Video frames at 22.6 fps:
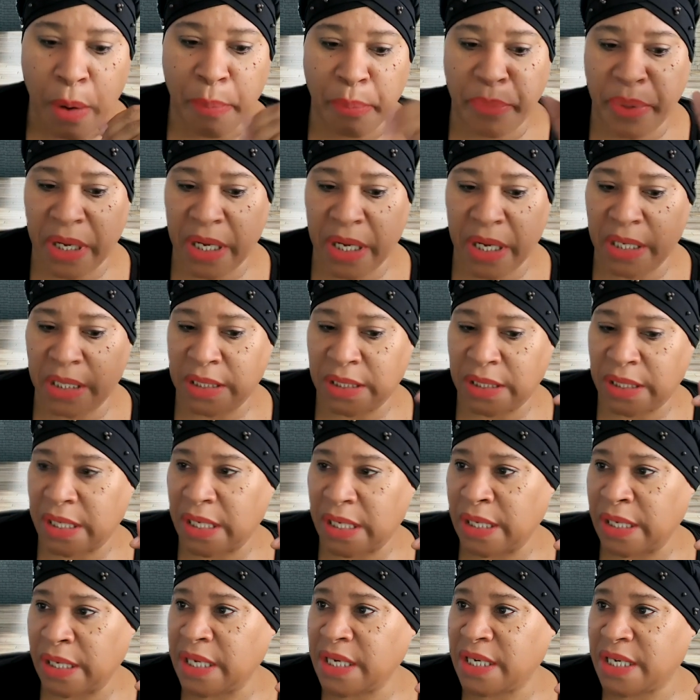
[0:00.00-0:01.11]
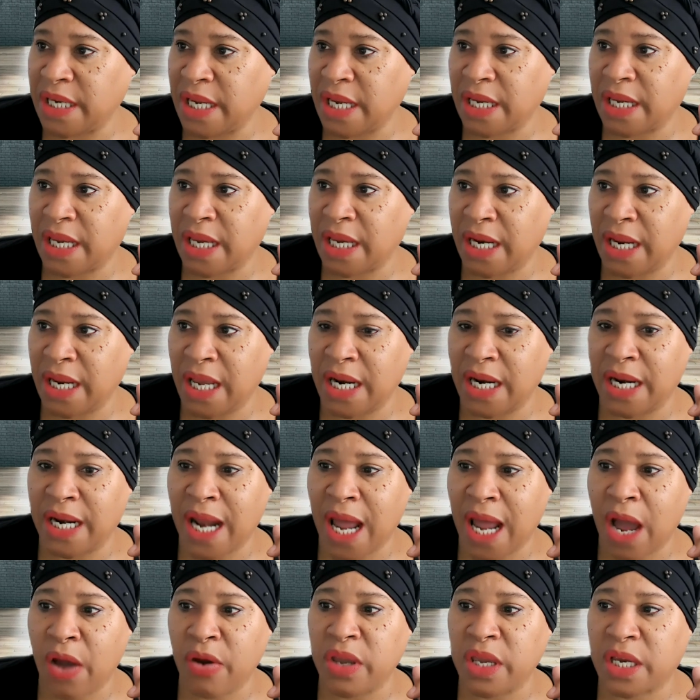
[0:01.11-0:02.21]
But he did get in, and
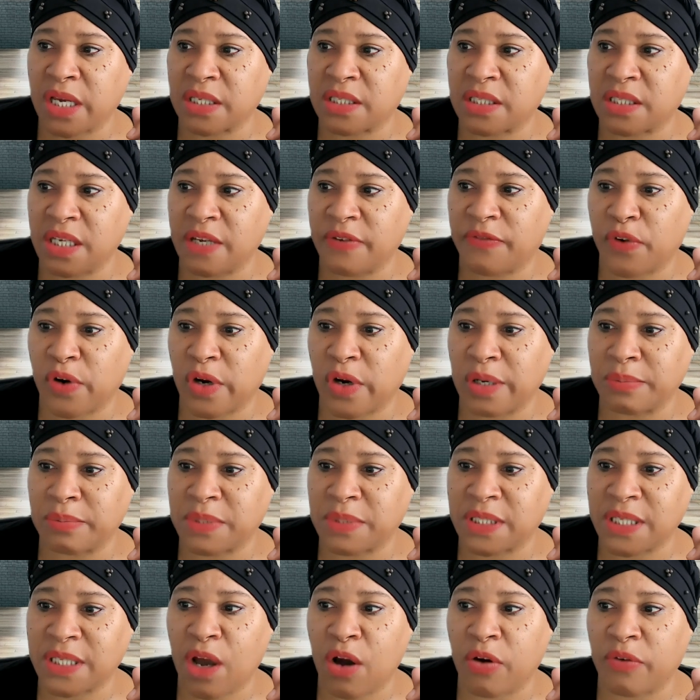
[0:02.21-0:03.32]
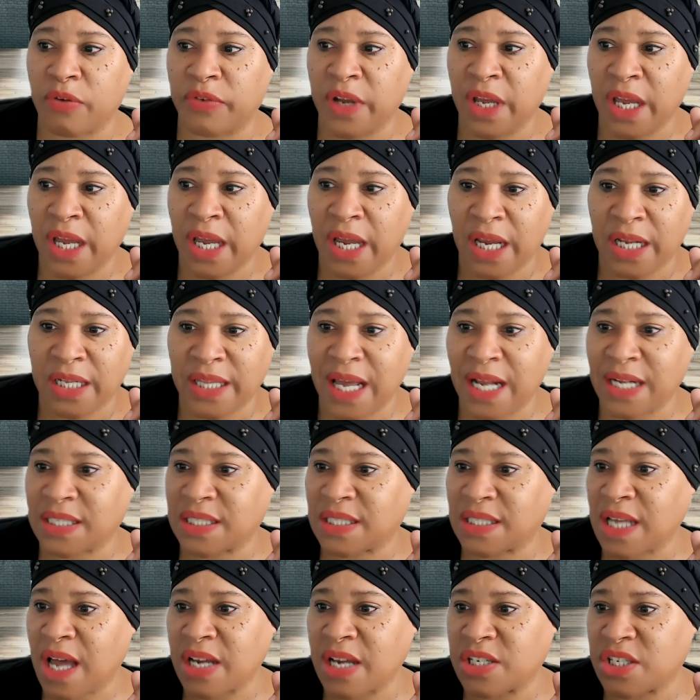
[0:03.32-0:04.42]
now he could see for himself that
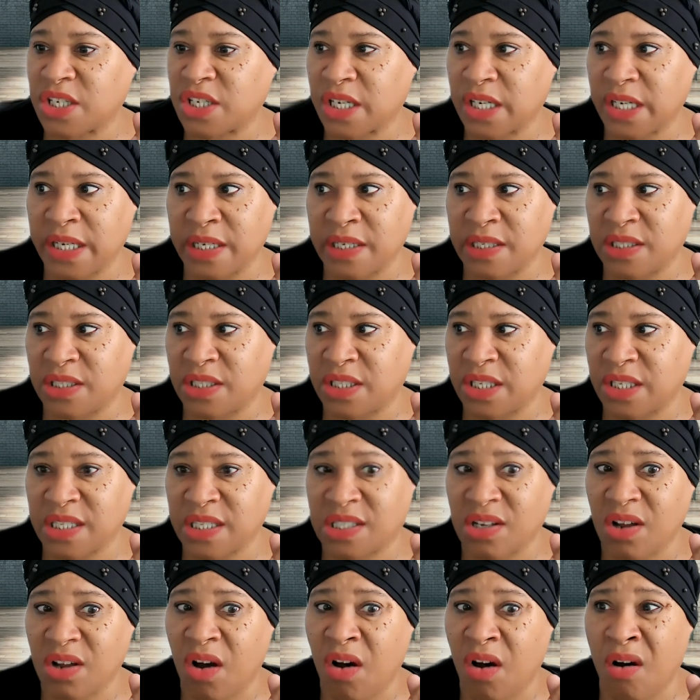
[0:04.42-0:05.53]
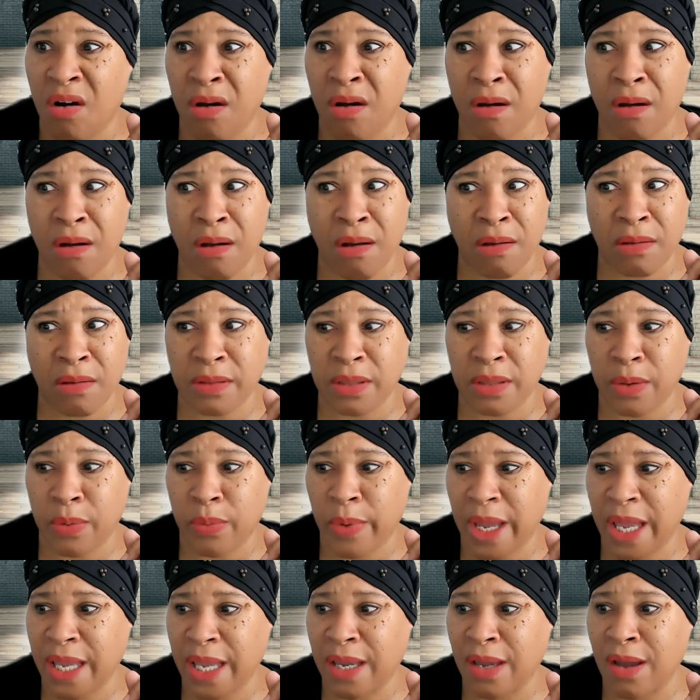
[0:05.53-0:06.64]
Sasha is just all the
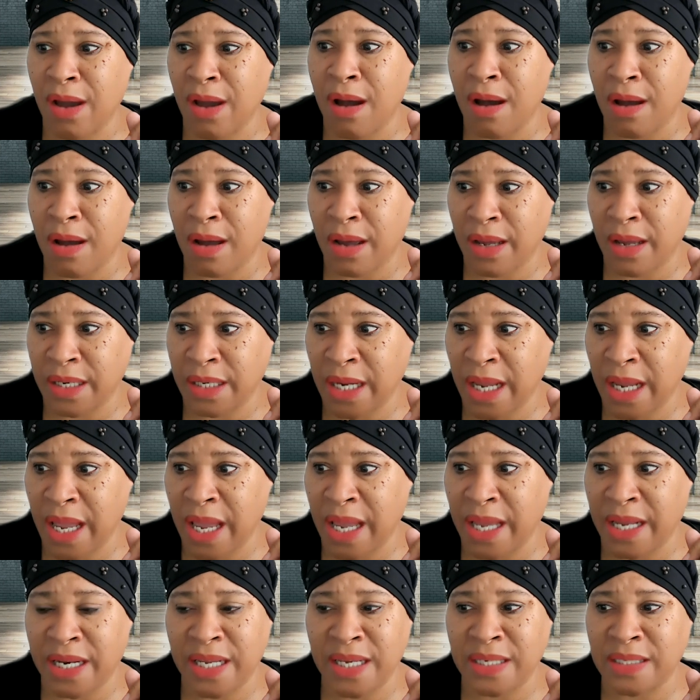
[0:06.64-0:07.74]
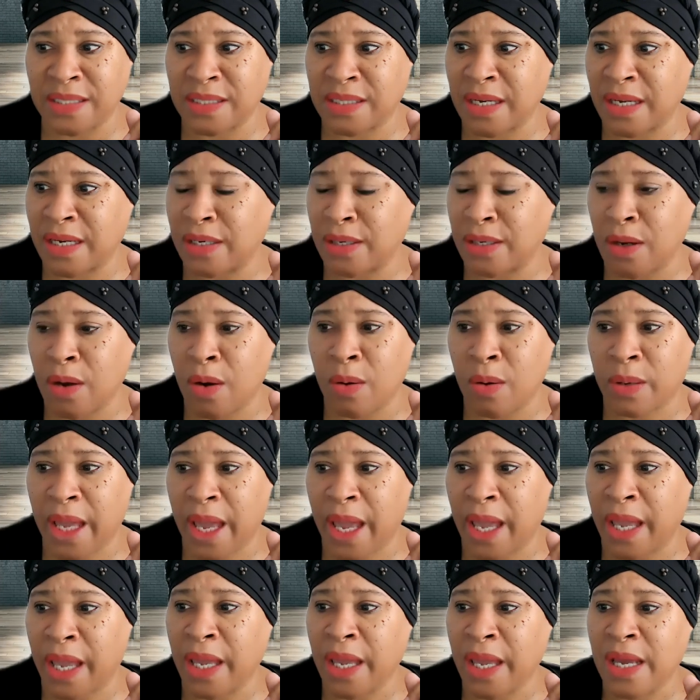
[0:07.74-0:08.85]
way gone. And he's gonna know,
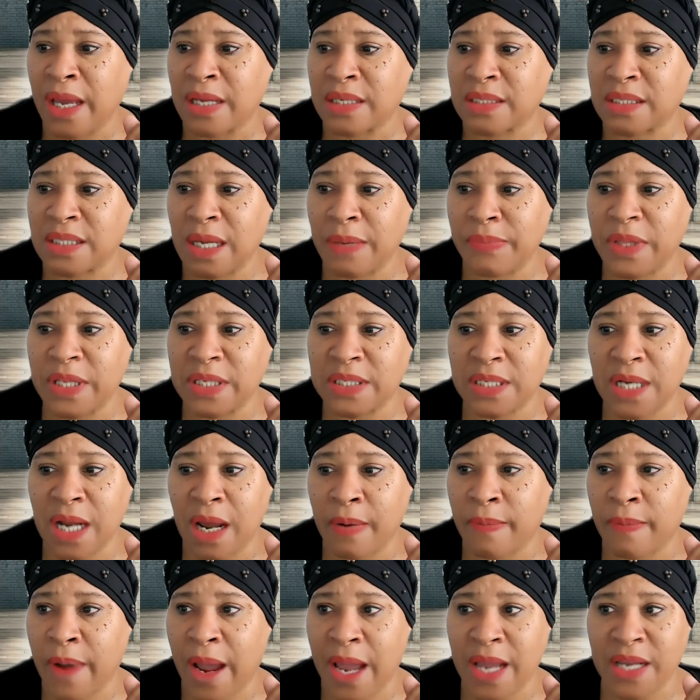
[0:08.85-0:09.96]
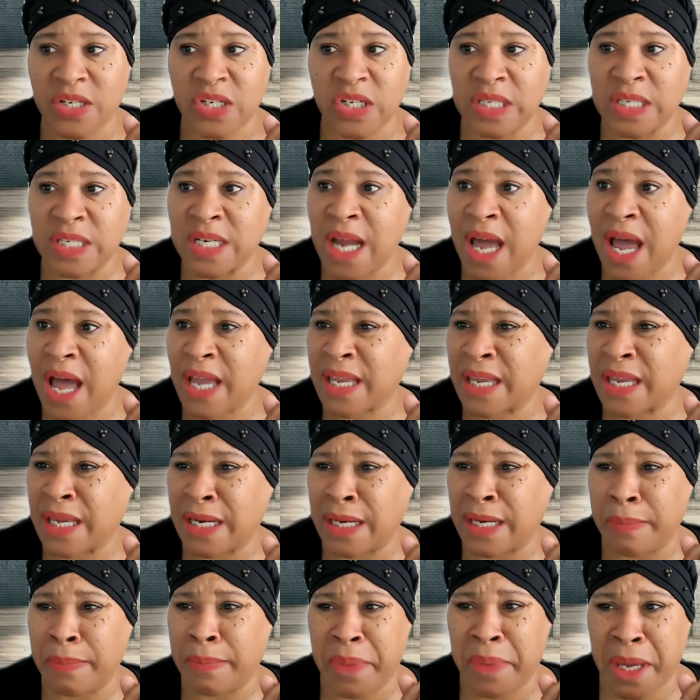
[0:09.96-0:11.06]
okay, something's not right. She's not
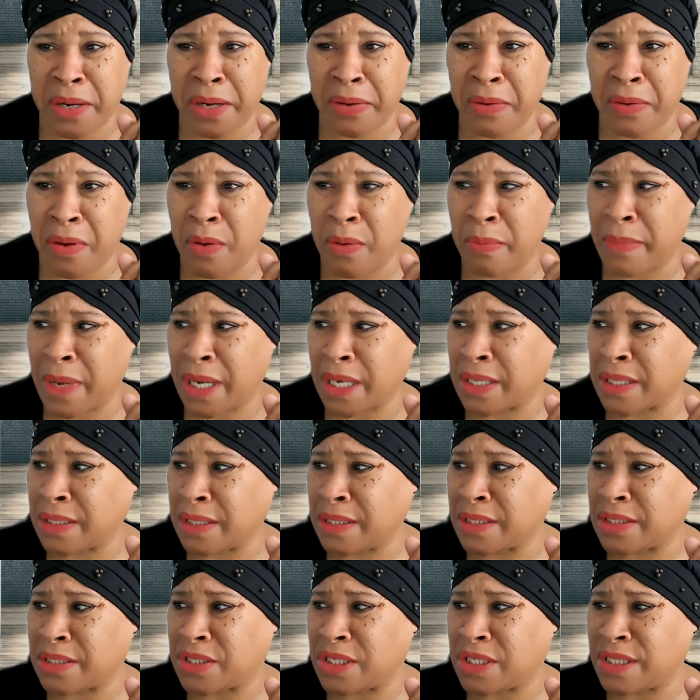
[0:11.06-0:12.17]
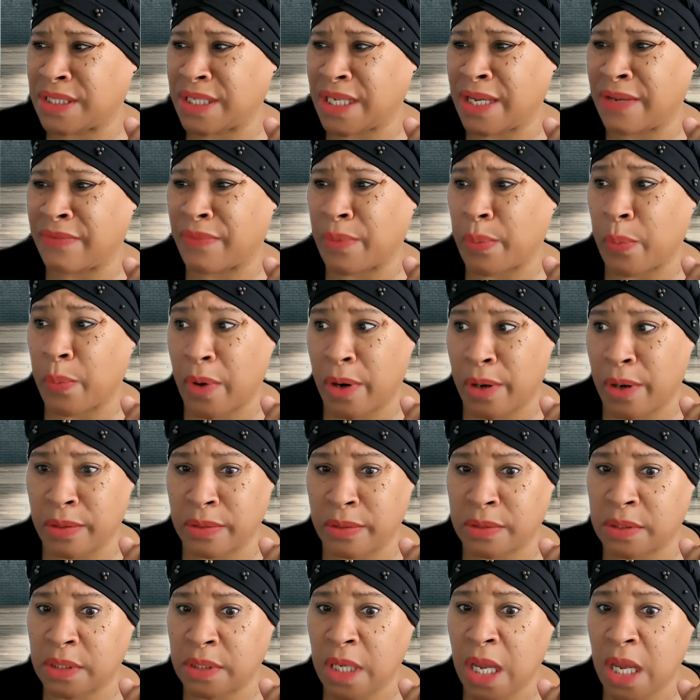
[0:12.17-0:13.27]
getting better. Oh my goodness, she's even
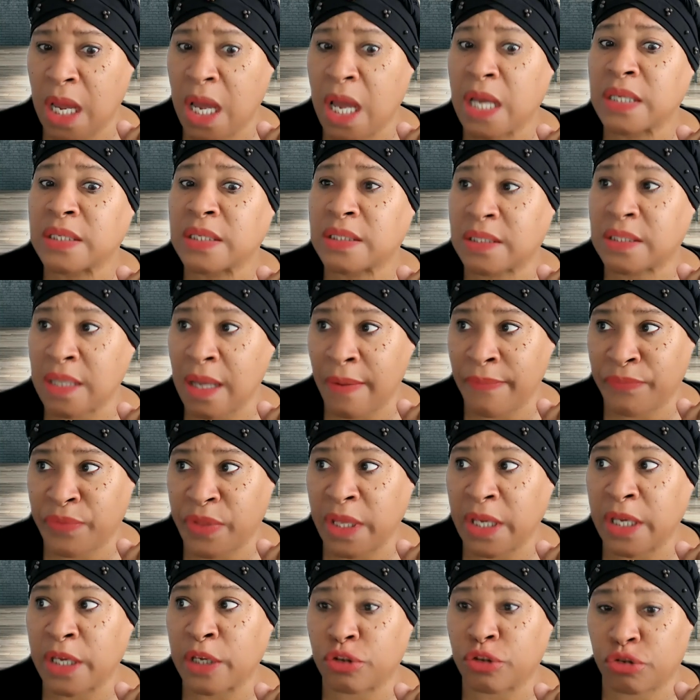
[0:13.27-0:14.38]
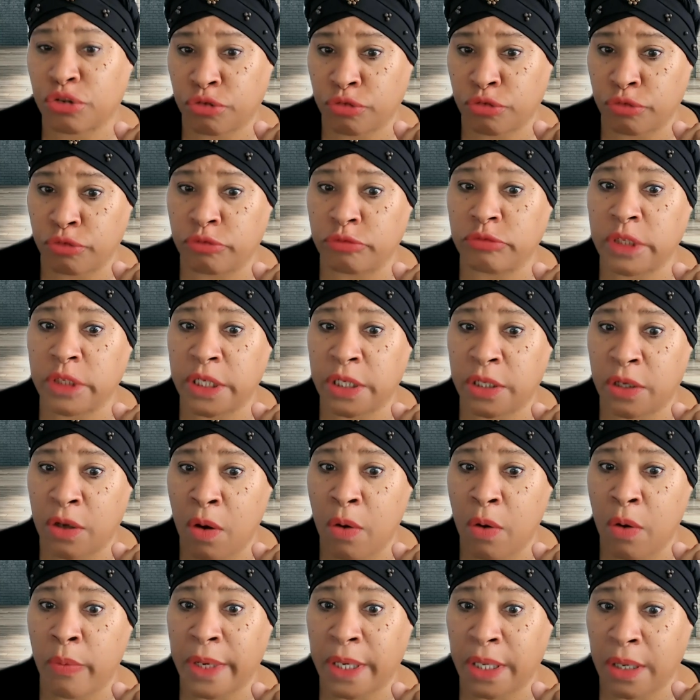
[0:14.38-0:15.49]
worse. Something is truly
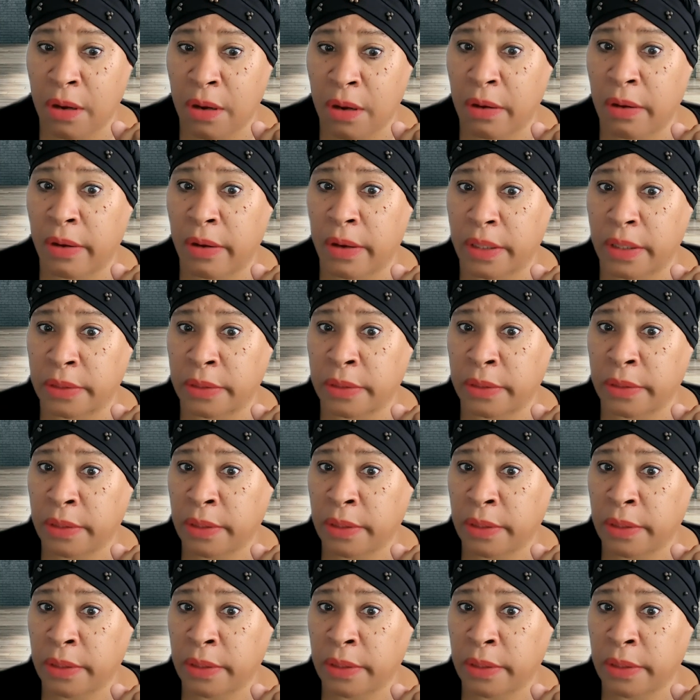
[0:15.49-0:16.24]
going on.